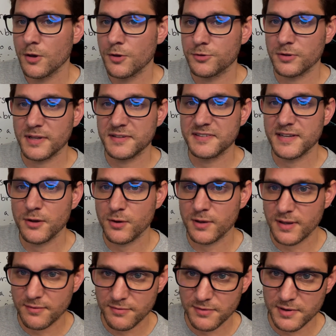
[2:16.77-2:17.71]
So let's say
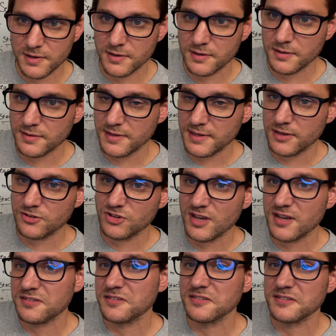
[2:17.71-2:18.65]
you're given the
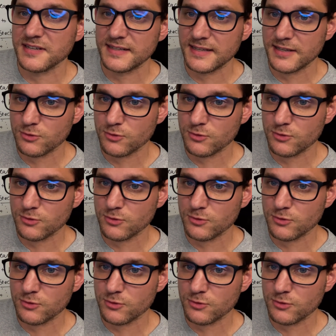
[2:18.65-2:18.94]
adjacency